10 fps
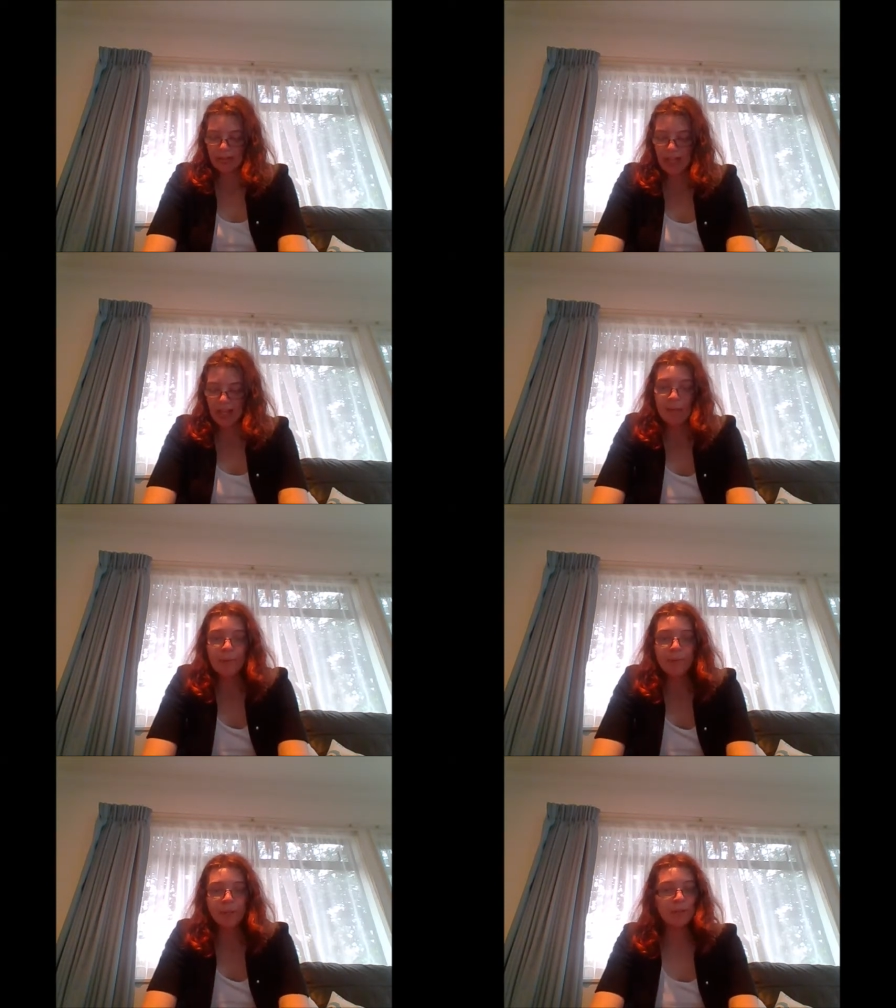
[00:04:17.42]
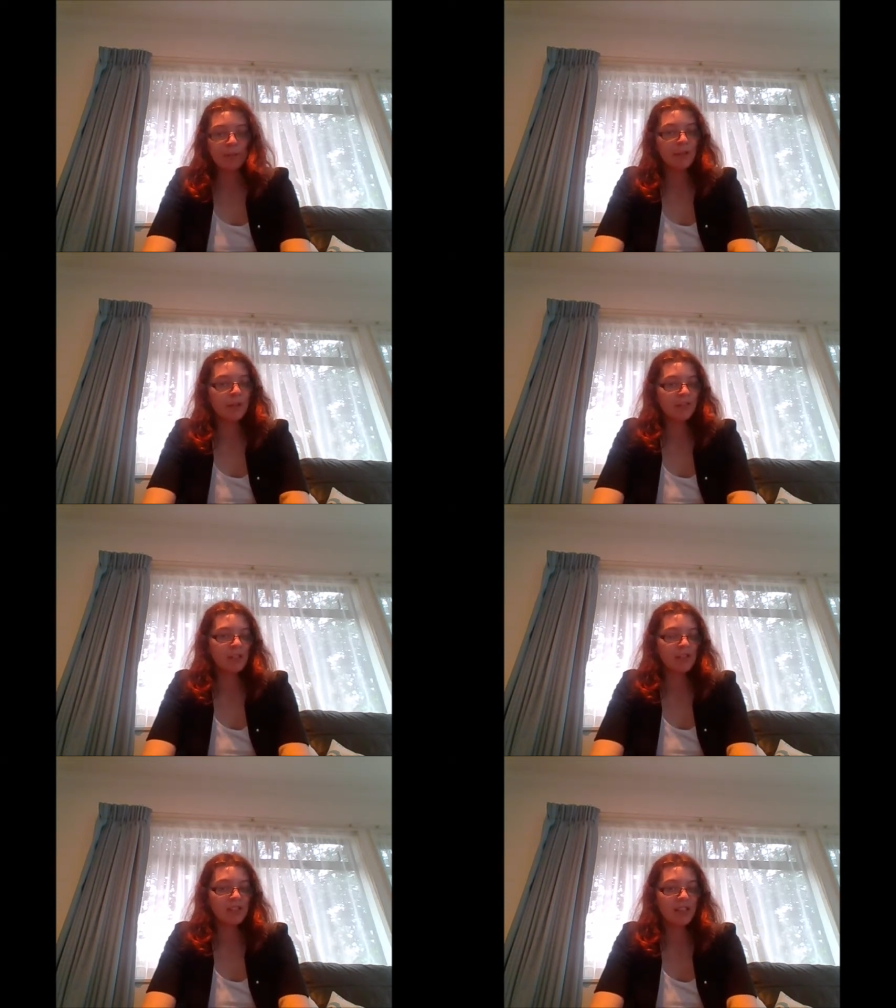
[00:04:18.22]
see people who have lost their
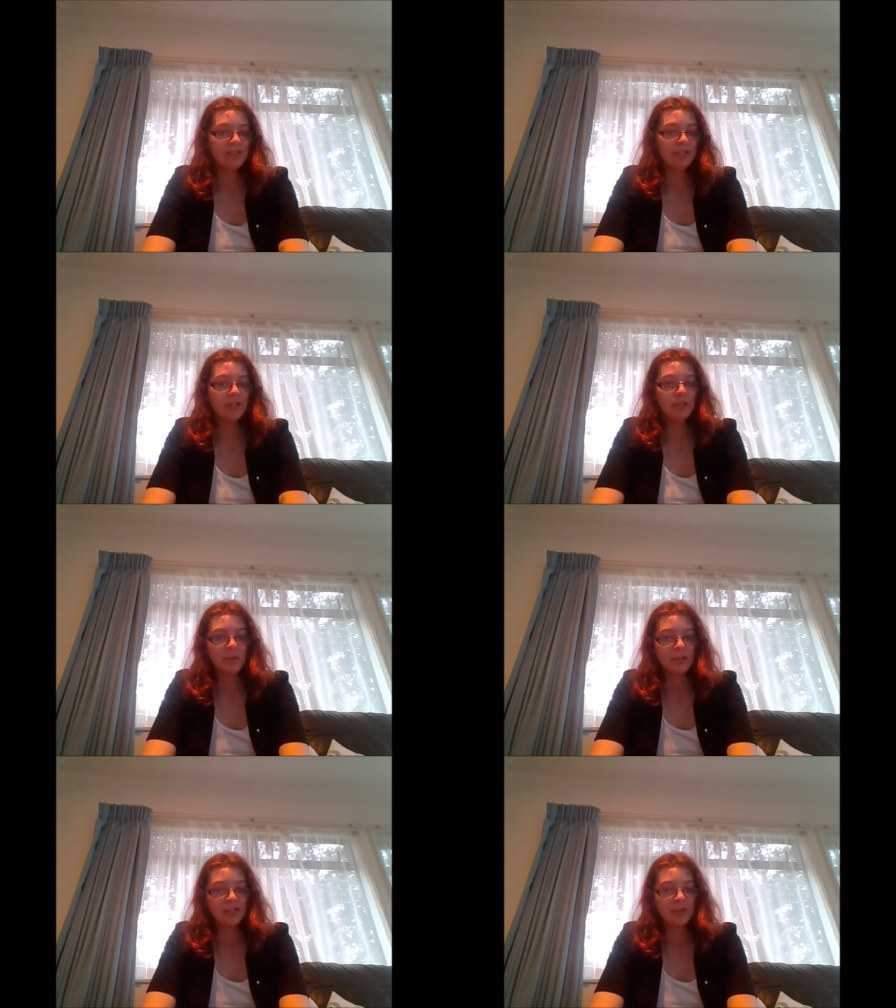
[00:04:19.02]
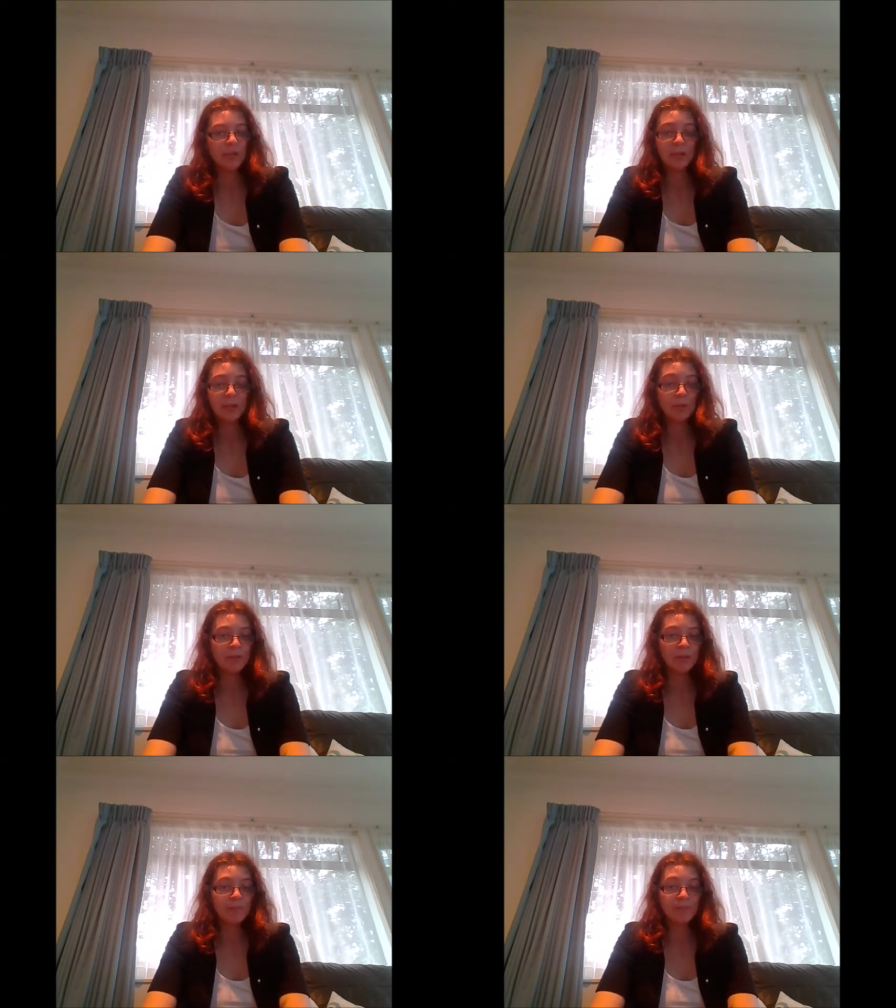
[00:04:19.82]
sons and daughters, or
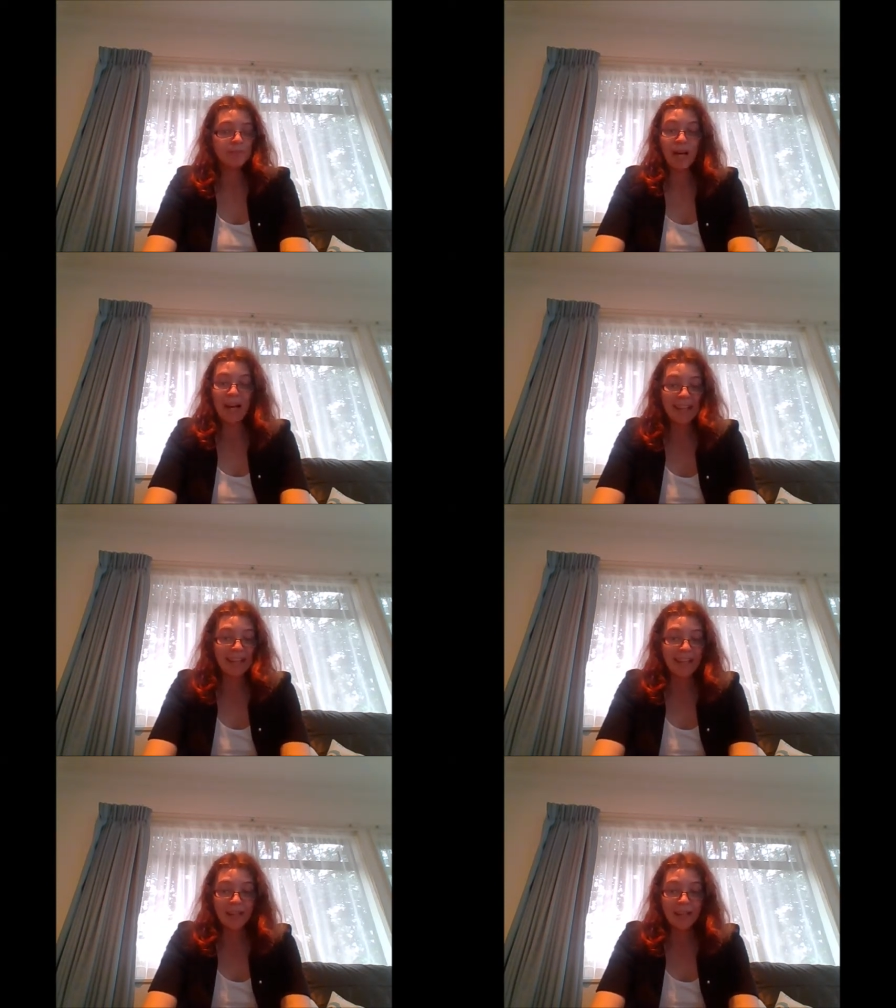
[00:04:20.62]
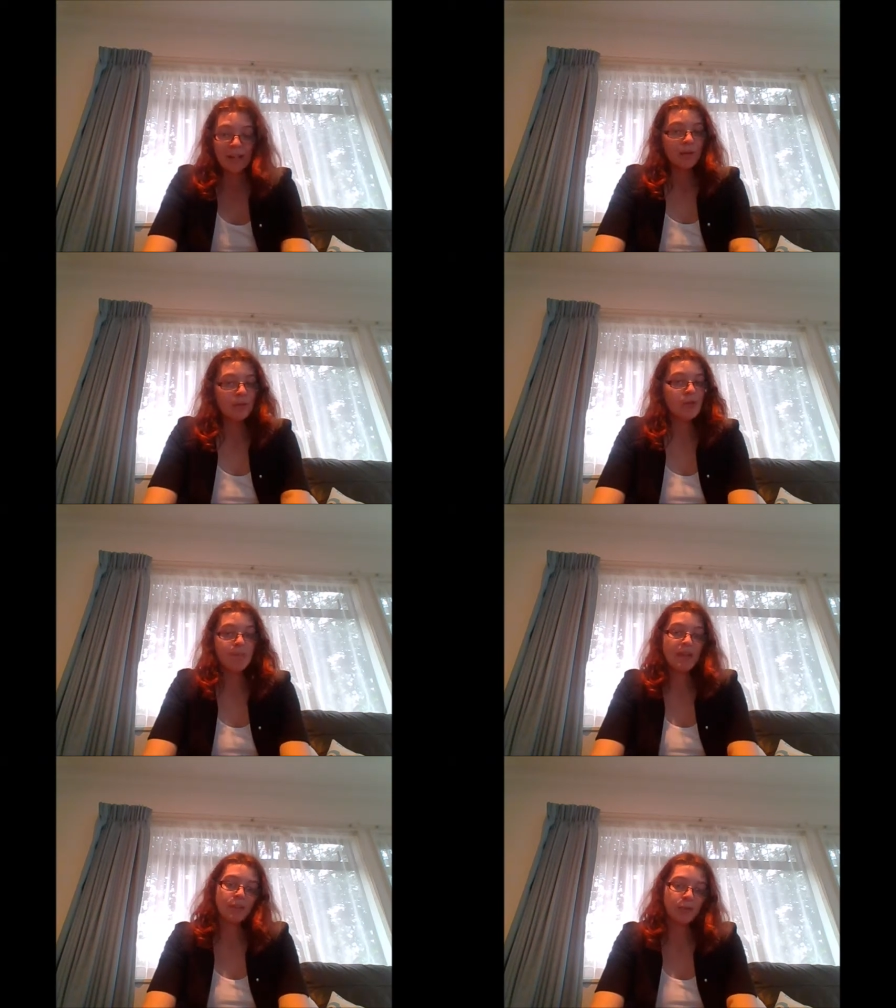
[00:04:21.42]
their partner, their
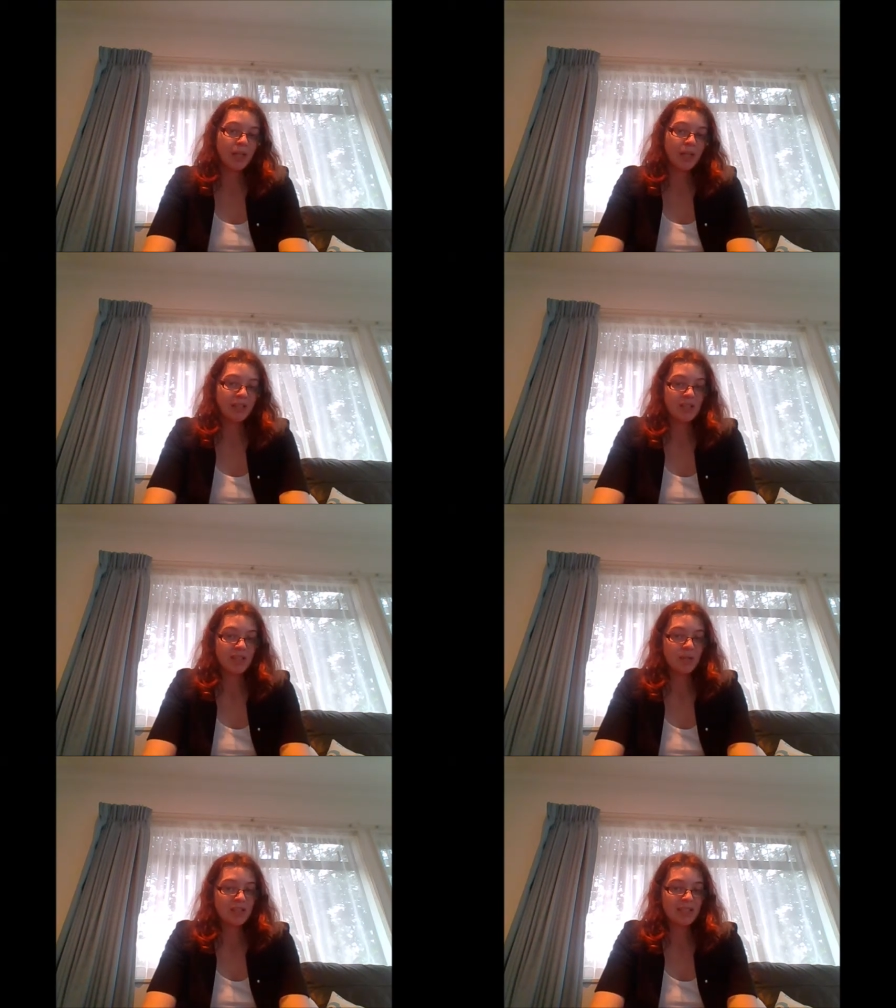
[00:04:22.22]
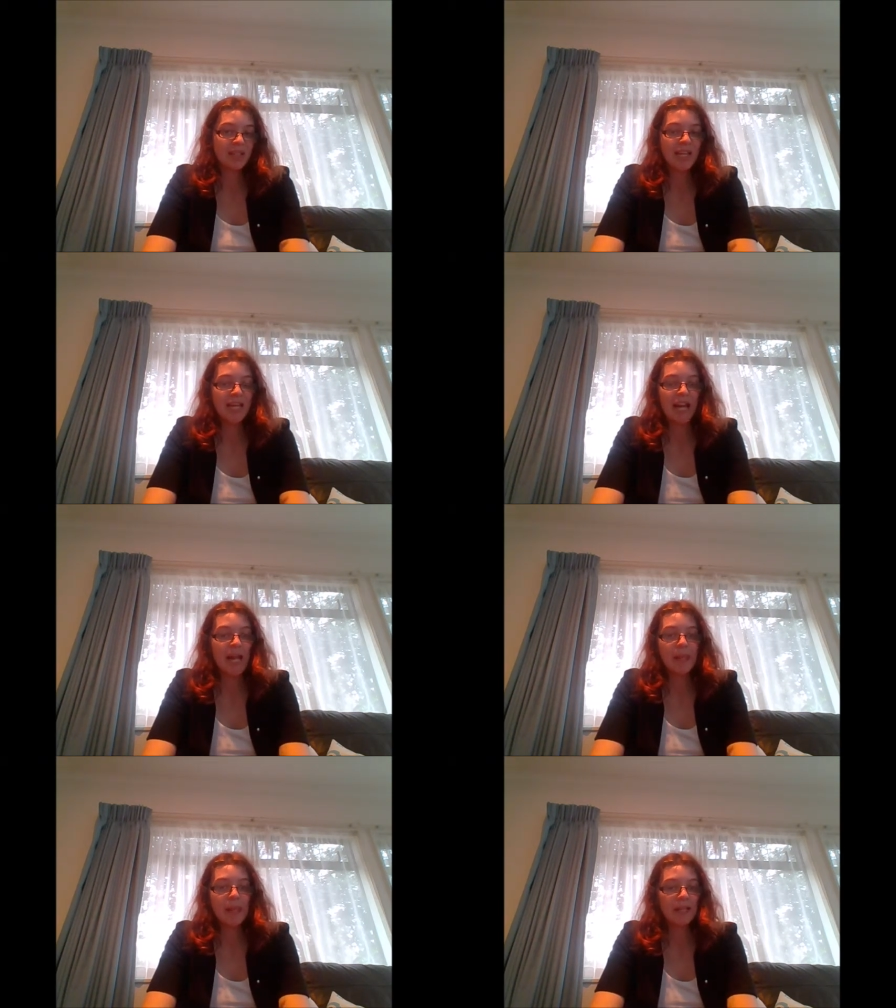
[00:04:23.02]
best friend to suicide,
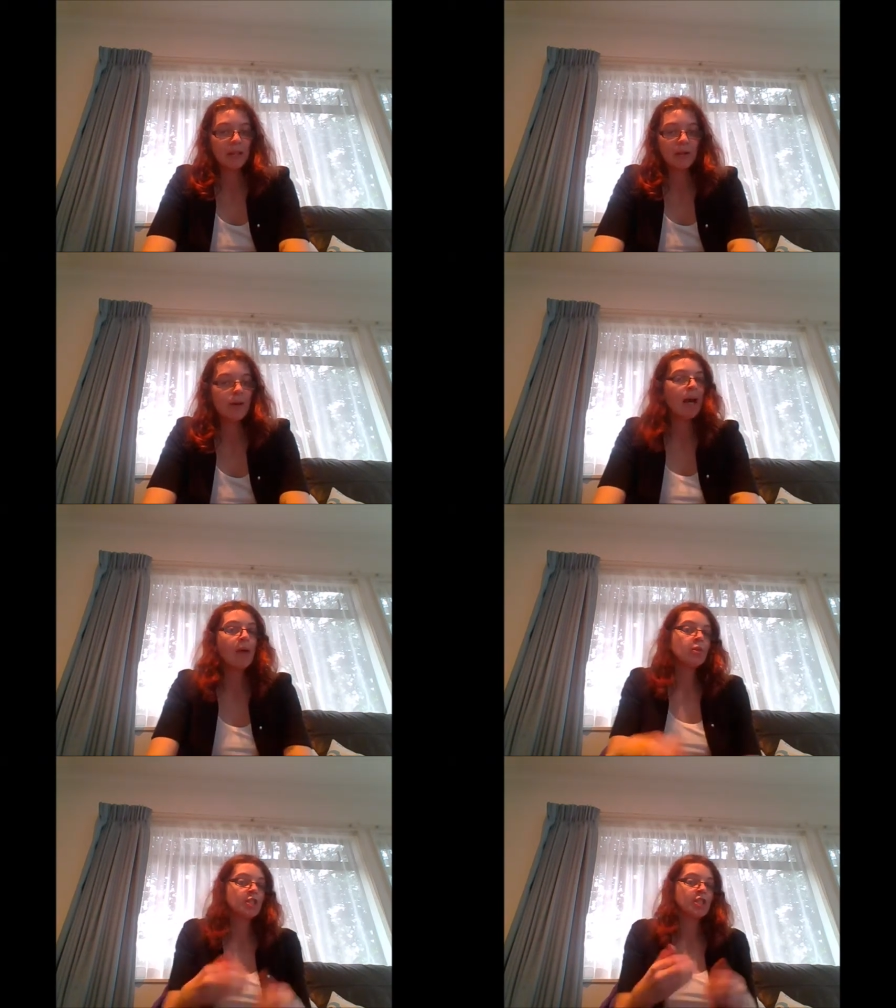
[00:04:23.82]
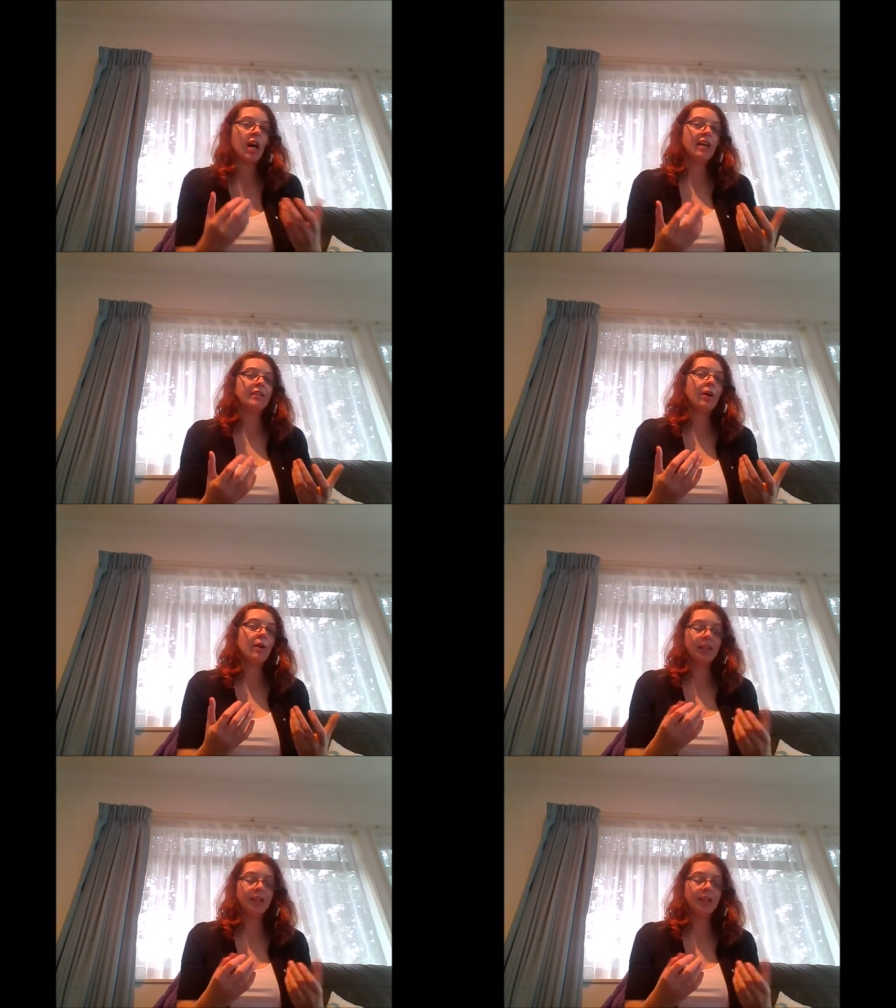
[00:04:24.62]
and they go, I wish I'd known.